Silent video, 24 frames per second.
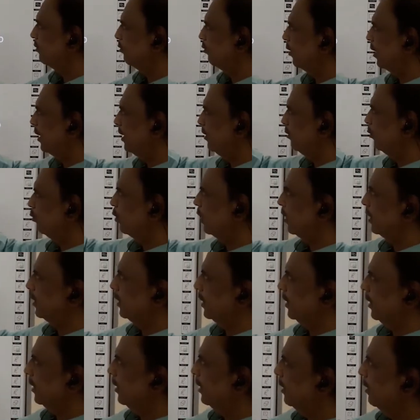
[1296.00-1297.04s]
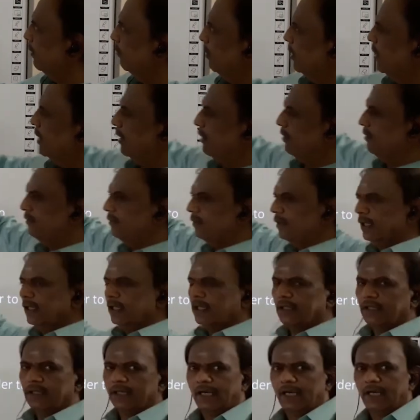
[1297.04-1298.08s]
what he wanted. Because
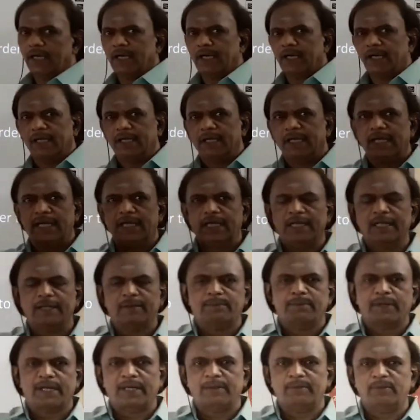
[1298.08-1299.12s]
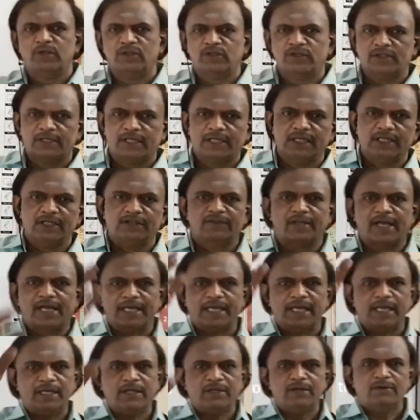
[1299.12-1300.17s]
the earlier Prime Minister is
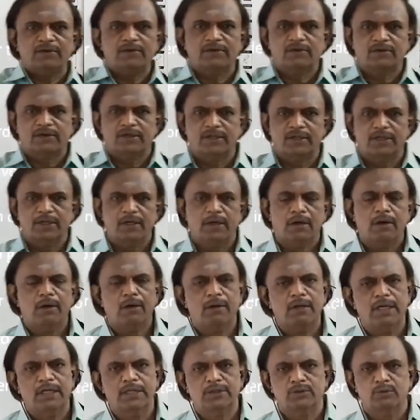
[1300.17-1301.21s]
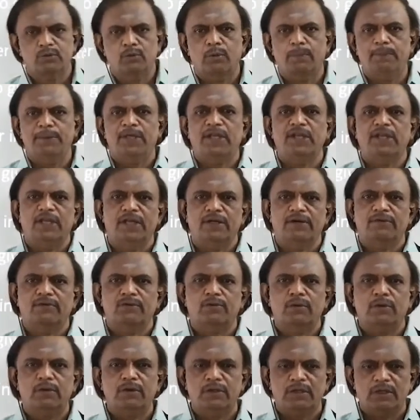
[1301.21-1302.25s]
against all his opinions.
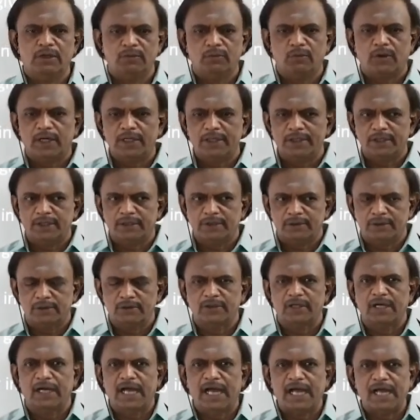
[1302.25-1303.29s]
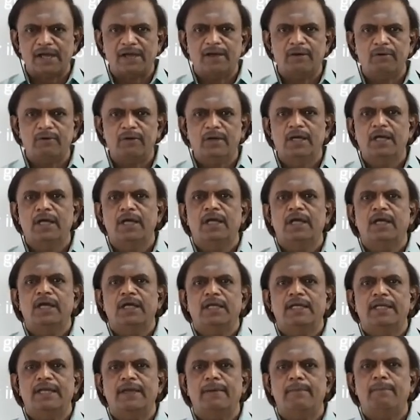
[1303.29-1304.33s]
So he wanted to have
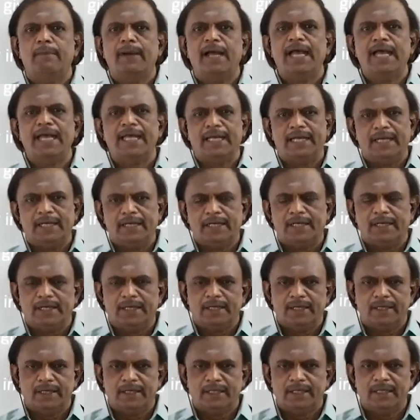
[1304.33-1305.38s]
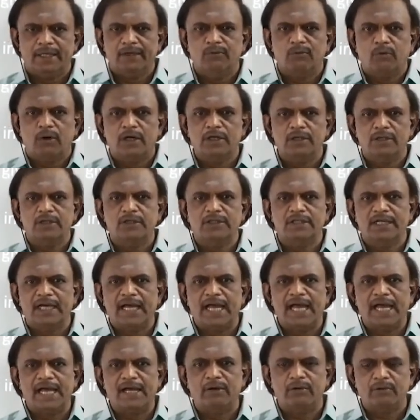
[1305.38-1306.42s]
a man. He wanted to
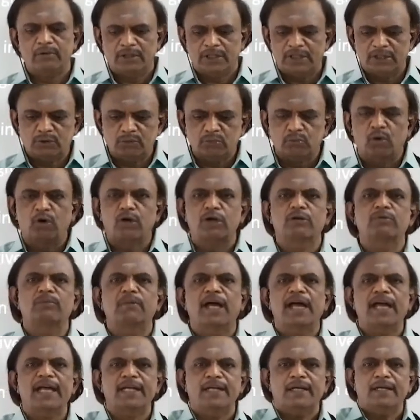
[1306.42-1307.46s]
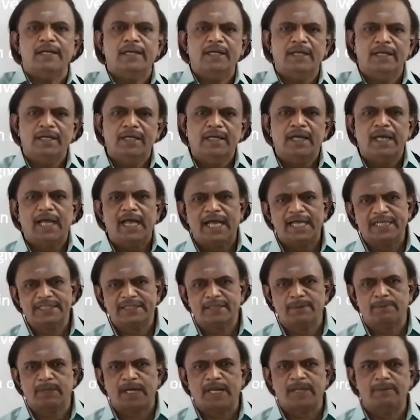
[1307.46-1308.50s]
have his own man as
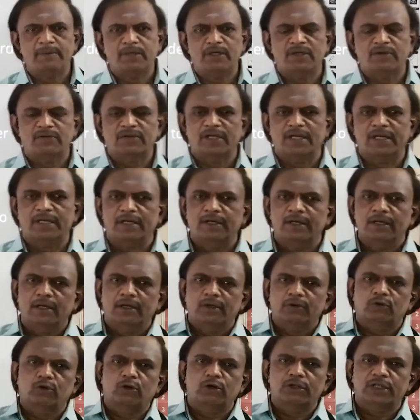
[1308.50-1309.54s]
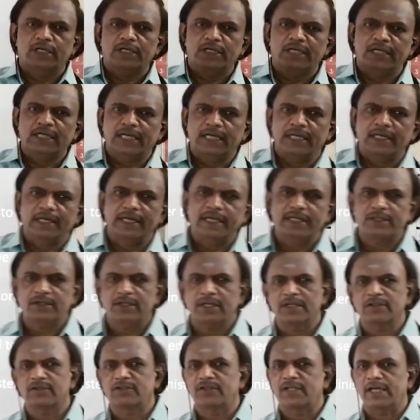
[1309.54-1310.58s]
a Prime Minister so that he can get
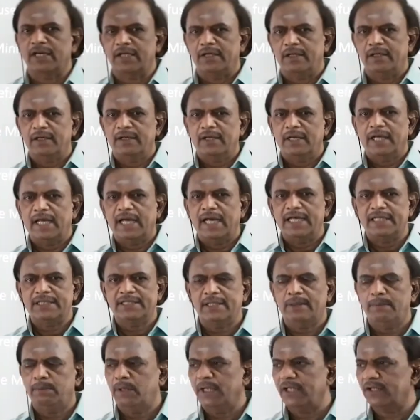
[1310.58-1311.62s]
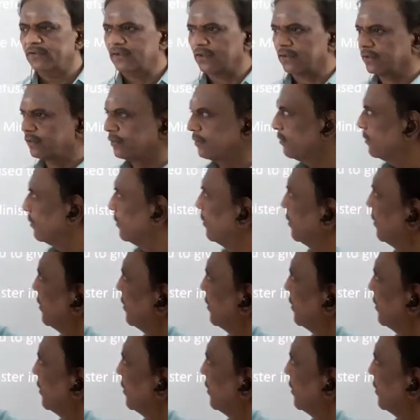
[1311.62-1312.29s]
things done as he pleases.